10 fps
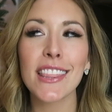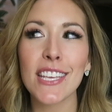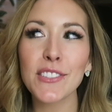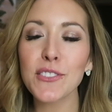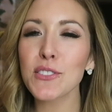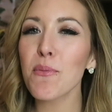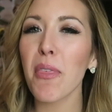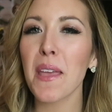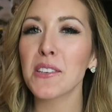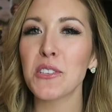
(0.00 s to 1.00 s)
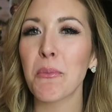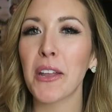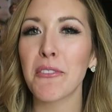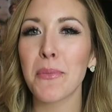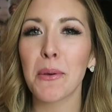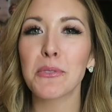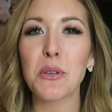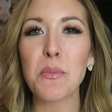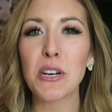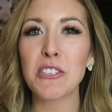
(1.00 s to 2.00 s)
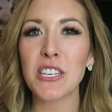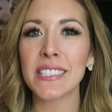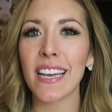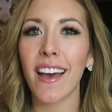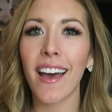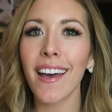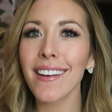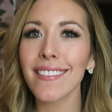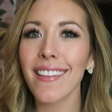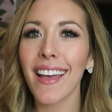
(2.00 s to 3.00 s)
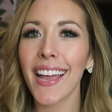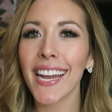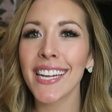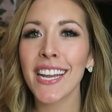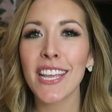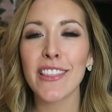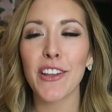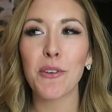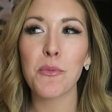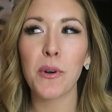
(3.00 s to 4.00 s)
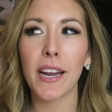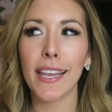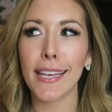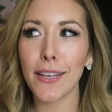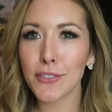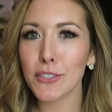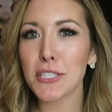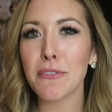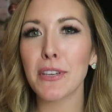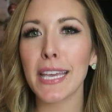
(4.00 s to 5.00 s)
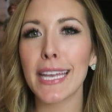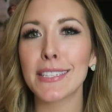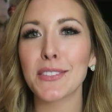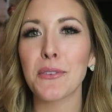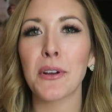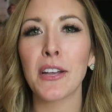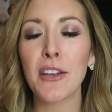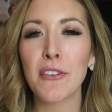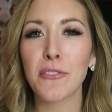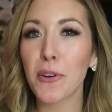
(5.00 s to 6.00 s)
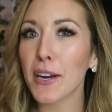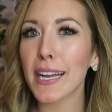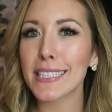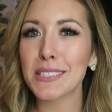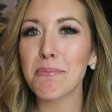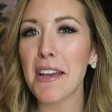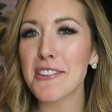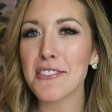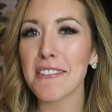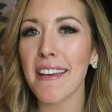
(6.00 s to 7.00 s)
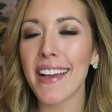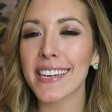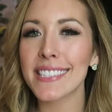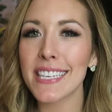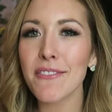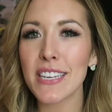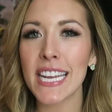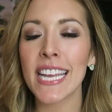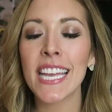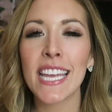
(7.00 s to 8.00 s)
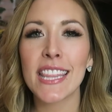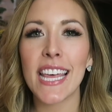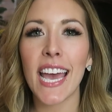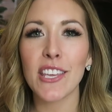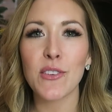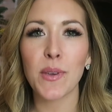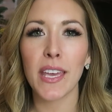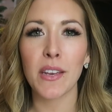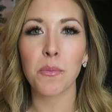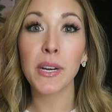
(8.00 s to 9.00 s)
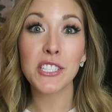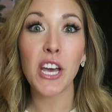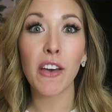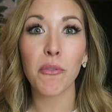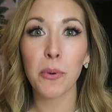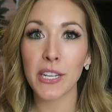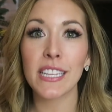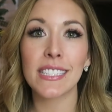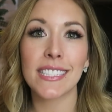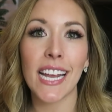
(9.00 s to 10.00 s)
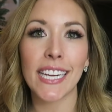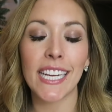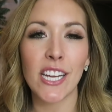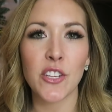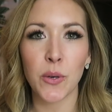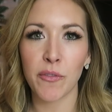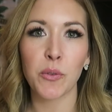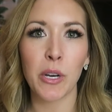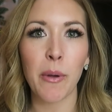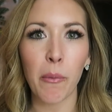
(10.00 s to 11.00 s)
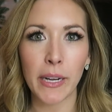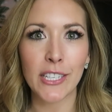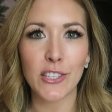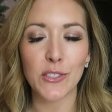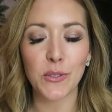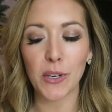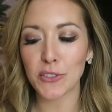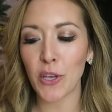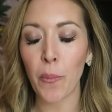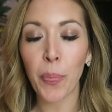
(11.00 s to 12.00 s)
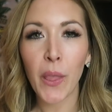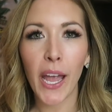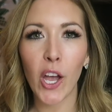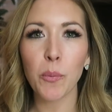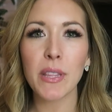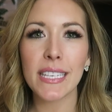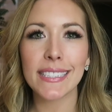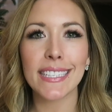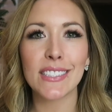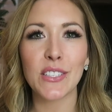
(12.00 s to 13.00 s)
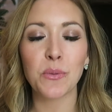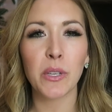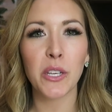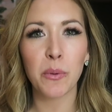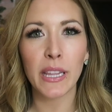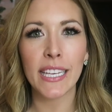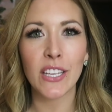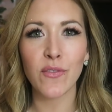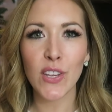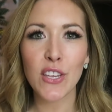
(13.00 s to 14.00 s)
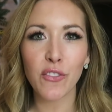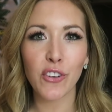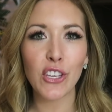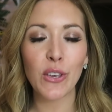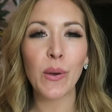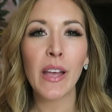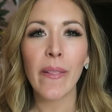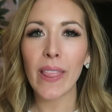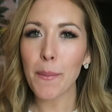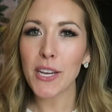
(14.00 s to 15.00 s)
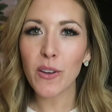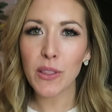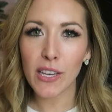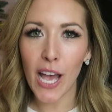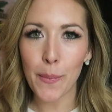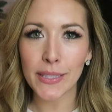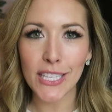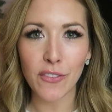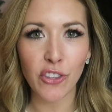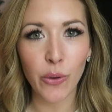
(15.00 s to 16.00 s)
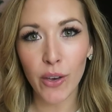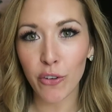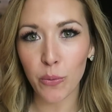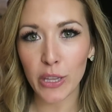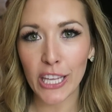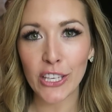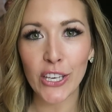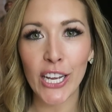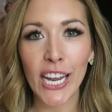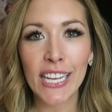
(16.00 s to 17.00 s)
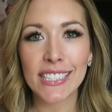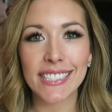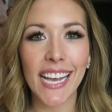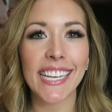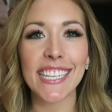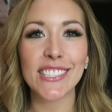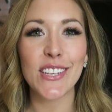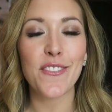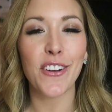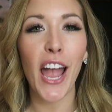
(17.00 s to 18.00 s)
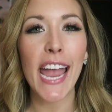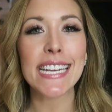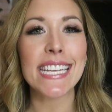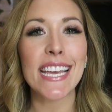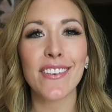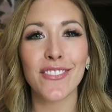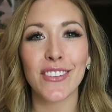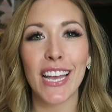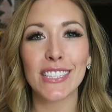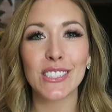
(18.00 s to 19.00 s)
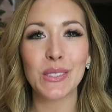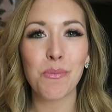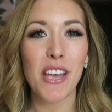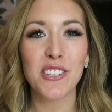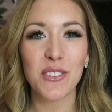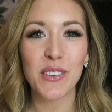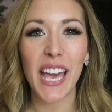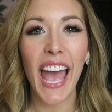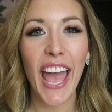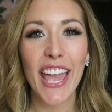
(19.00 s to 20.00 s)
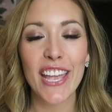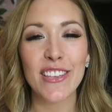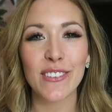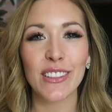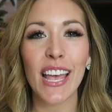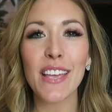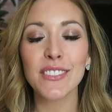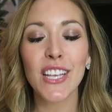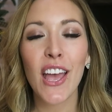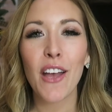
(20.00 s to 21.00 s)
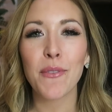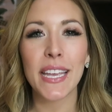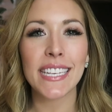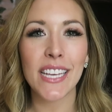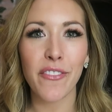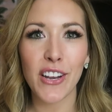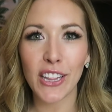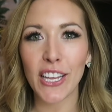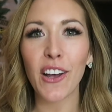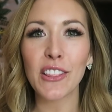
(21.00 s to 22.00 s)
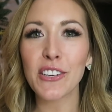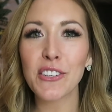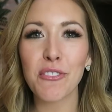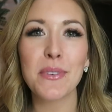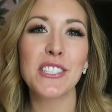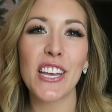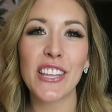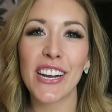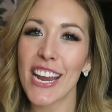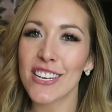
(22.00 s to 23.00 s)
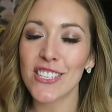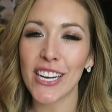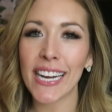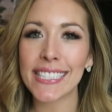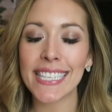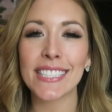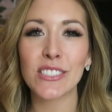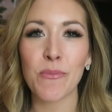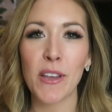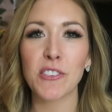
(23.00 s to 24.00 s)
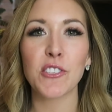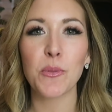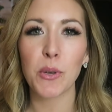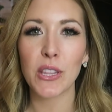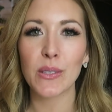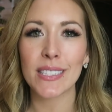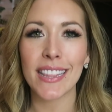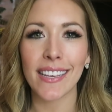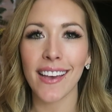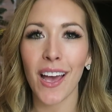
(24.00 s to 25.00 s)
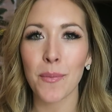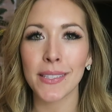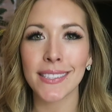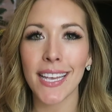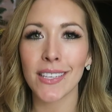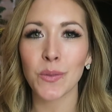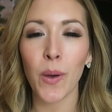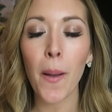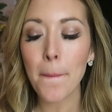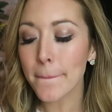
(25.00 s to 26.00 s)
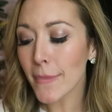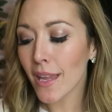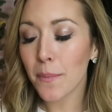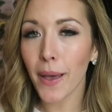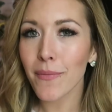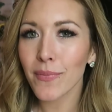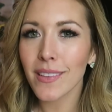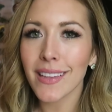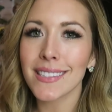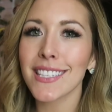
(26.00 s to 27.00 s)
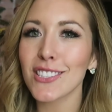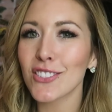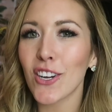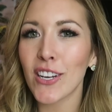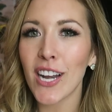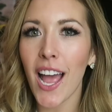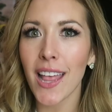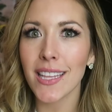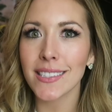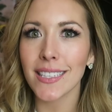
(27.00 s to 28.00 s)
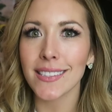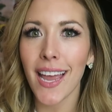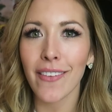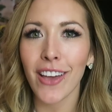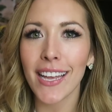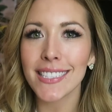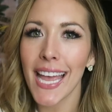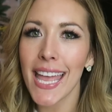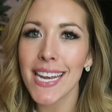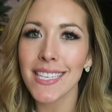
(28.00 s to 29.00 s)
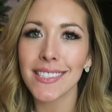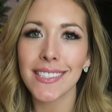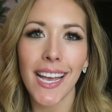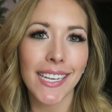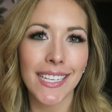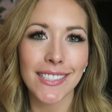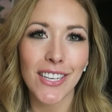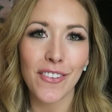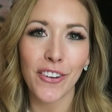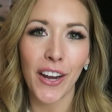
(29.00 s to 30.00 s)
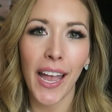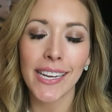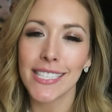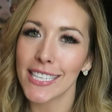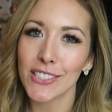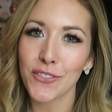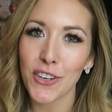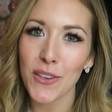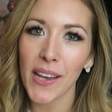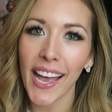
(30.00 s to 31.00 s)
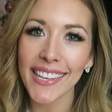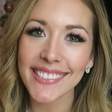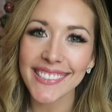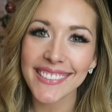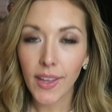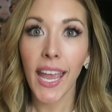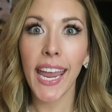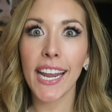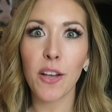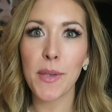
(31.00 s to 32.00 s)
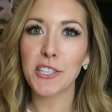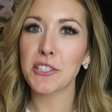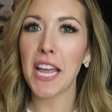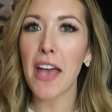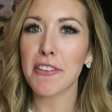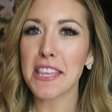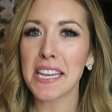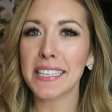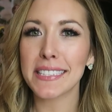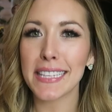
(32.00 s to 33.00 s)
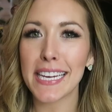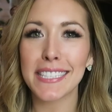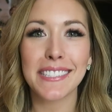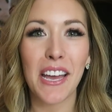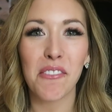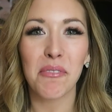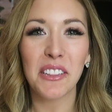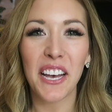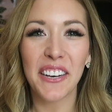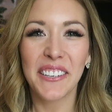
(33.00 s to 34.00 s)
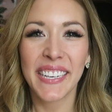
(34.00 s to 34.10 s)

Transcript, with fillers: these are some things you might even be able to purchase online that are more gift certificates or for a special activity that you can print off, put in the stocking, and you don't have to worry about running to the store. So I hope that this list is really, really convenient for you. Let me know in the comments if you have a really good stocking stuffer idea for that special guy in your life. We can definitely all learn from each other and share ideas, so make sure you put those in the comments as well. But let's get started on this list. I've got 10 stocking stuffer ideas for you guys. And I'll make sure that everything is linked down below.